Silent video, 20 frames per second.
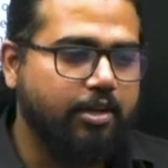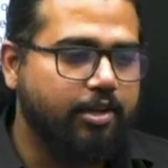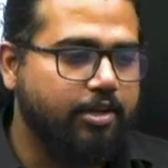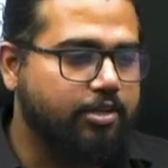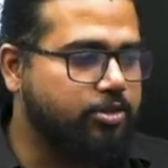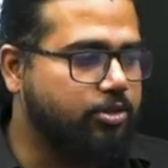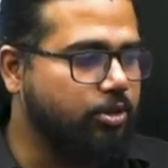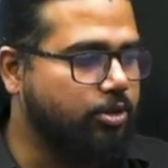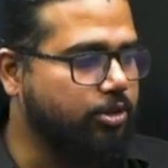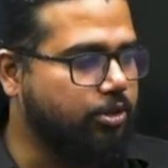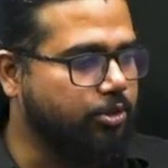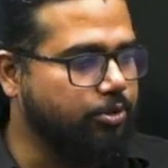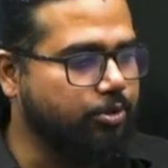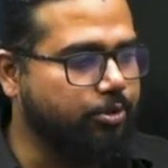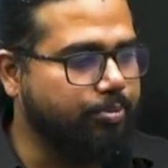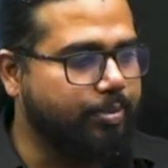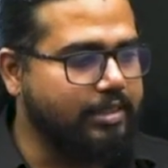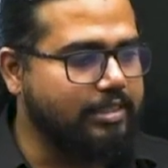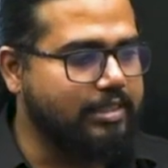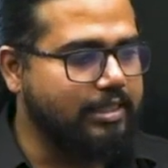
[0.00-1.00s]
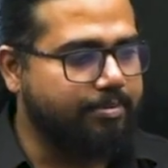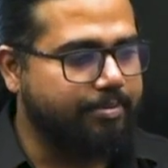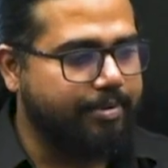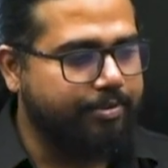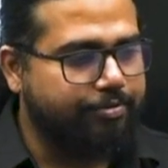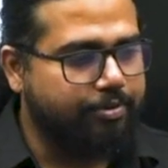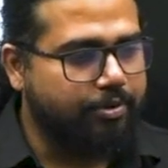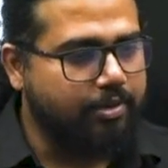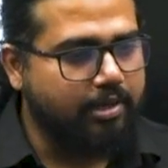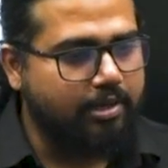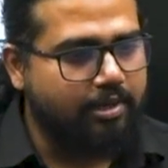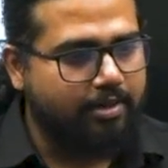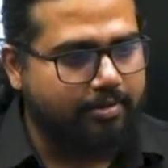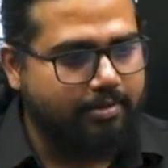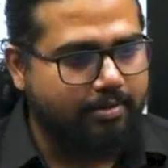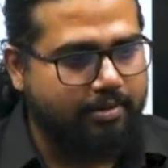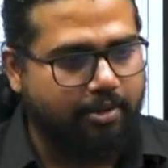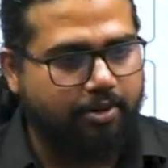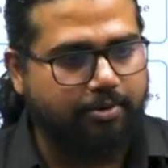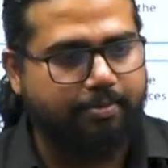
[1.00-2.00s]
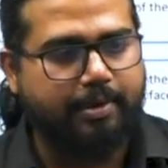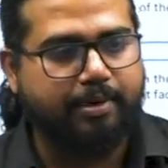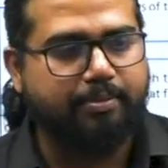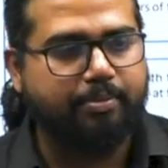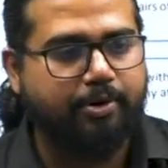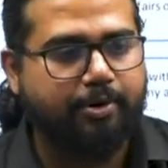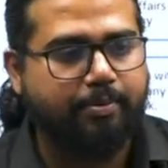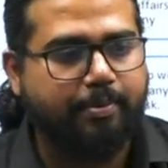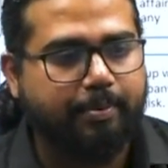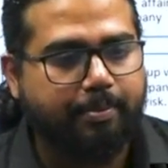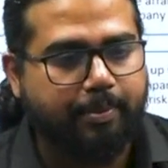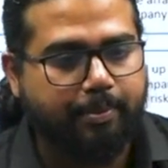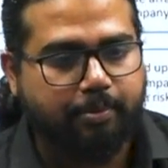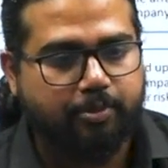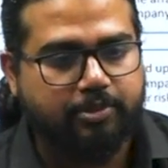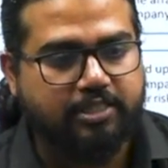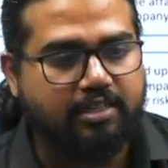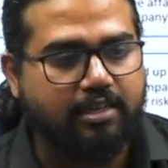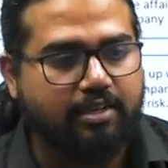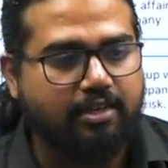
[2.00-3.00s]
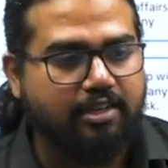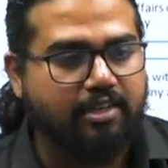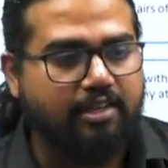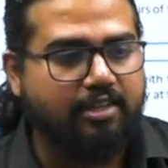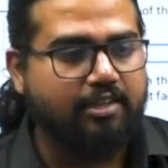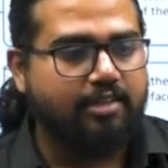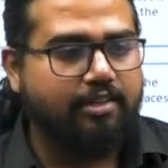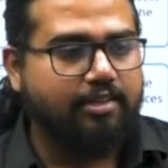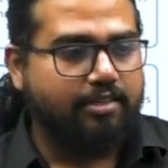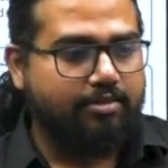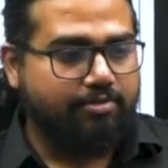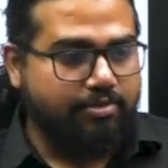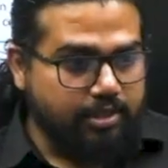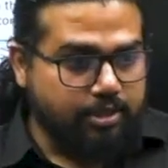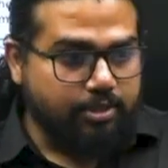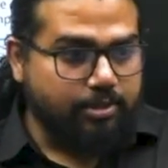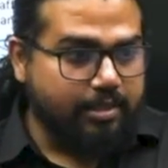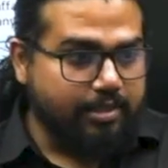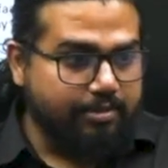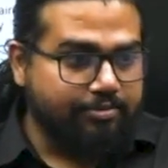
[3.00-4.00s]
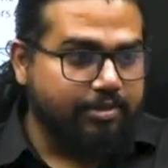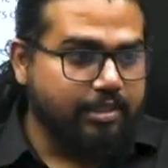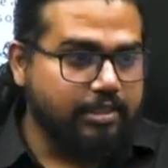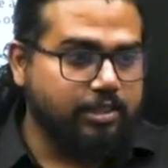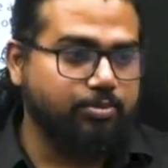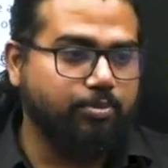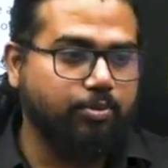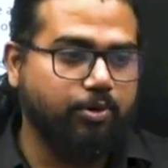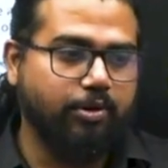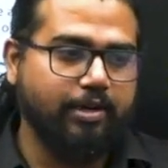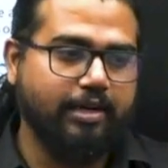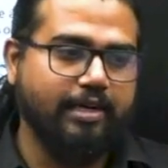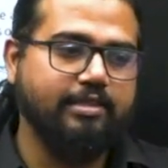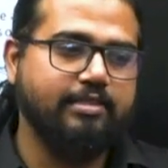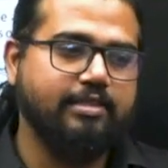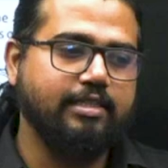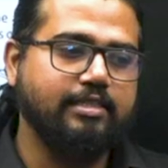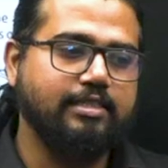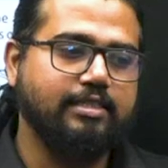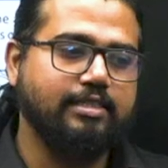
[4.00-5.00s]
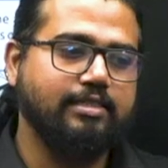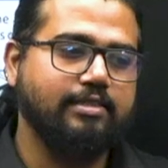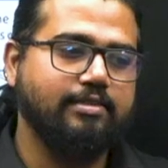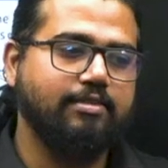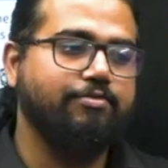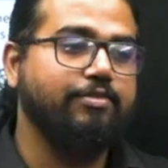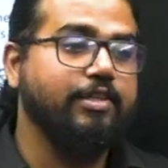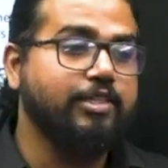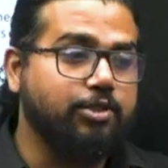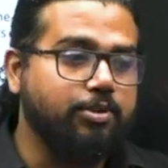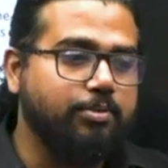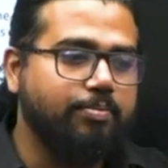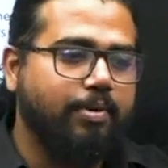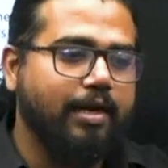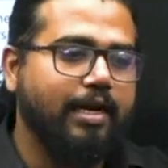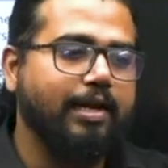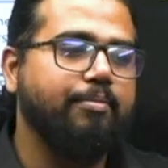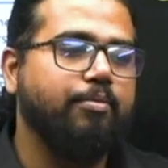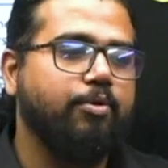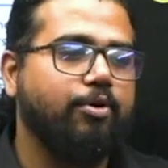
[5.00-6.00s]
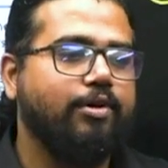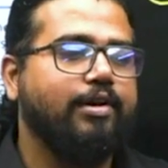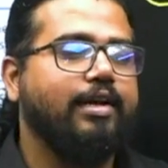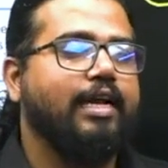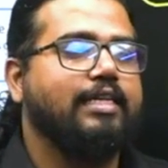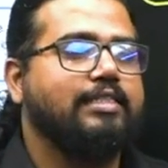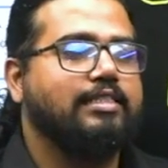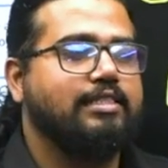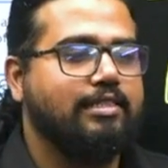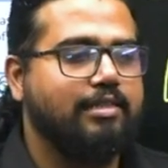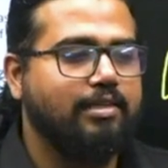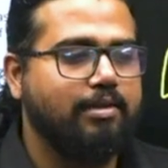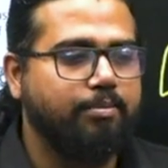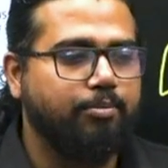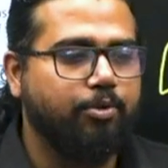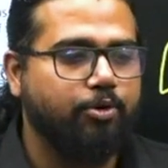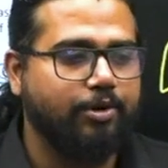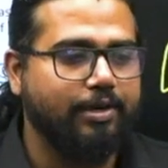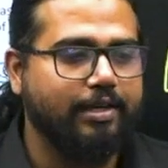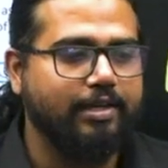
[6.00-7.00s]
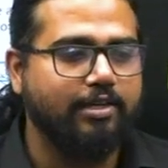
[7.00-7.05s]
So to budget before government put up a proposal, we should invest more in this. We should buy more external borrowing.